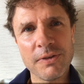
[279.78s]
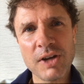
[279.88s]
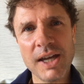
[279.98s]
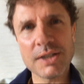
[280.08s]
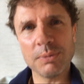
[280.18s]

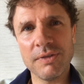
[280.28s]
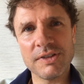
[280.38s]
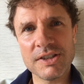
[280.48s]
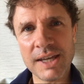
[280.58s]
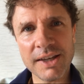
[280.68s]
charging me
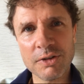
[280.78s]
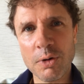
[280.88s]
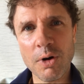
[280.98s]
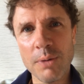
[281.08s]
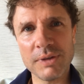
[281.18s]
for sex
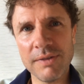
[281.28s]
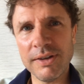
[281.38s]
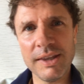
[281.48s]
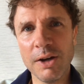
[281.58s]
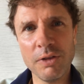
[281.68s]
crimes,
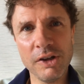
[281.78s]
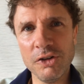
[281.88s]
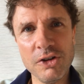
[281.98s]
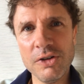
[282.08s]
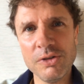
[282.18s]
everything, on the
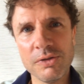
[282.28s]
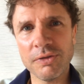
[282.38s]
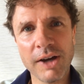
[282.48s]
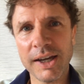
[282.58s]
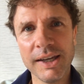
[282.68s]
news,
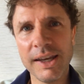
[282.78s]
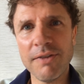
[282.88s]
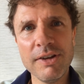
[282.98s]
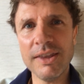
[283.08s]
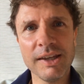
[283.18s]
fucking
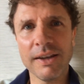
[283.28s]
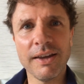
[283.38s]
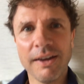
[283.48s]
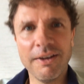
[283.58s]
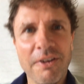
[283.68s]
everything.
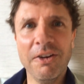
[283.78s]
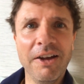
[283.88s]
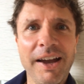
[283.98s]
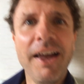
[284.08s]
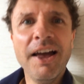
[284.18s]

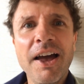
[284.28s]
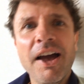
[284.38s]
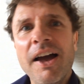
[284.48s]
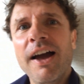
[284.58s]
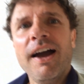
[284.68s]
Like,
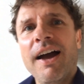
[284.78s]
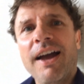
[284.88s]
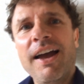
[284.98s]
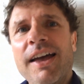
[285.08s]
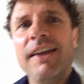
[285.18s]

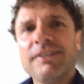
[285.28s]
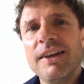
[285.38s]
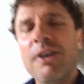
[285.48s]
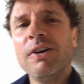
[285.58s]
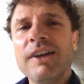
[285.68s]

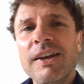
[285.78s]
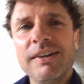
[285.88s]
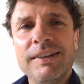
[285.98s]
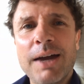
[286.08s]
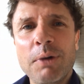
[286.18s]
so I go
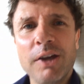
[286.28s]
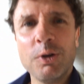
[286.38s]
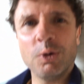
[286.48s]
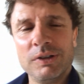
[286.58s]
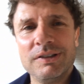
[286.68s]
to the Dubbo
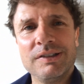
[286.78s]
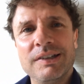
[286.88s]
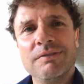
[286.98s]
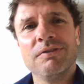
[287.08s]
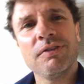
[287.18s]
court just
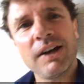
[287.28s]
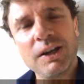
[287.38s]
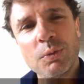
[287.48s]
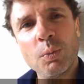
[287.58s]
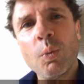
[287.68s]
to
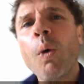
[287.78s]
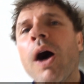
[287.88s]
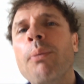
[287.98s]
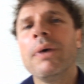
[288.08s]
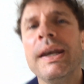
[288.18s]
fucking
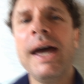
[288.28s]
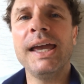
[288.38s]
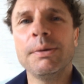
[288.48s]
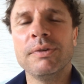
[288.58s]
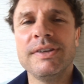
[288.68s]
wipe my
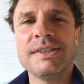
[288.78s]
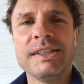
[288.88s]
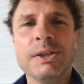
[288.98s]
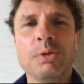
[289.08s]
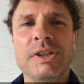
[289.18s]
name of
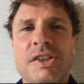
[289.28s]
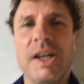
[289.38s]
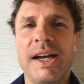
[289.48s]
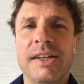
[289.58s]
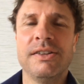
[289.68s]
this guilty
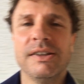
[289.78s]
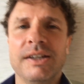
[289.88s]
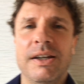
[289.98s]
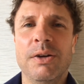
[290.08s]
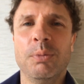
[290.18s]
charge,
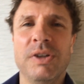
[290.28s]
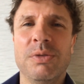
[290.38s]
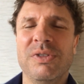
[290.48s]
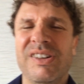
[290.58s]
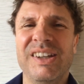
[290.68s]

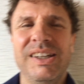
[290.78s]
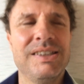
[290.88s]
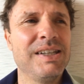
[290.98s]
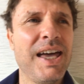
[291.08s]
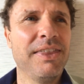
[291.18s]
which was,
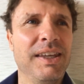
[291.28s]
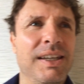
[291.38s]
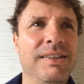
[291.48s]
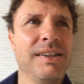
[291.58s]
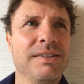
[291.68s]
it's
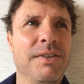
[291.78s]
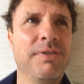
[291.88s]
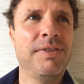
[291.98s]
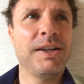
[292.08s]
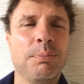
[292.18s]
nothing. It doesn't
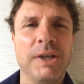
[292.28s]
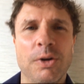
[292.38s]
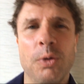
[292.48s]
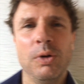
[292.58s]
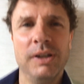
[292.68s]
affect me
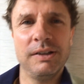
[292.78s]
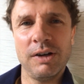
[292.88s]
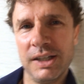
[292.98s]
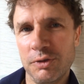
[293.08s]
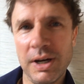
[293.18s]
at all.
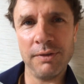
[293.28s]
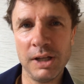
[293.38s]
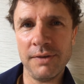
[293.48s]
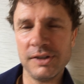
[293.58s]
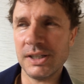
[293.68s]
I can
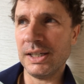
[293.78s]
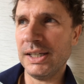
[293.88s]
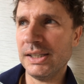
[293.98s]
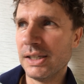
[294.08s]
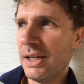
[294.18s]
travel
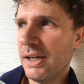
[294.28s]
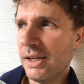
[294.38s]
overseas,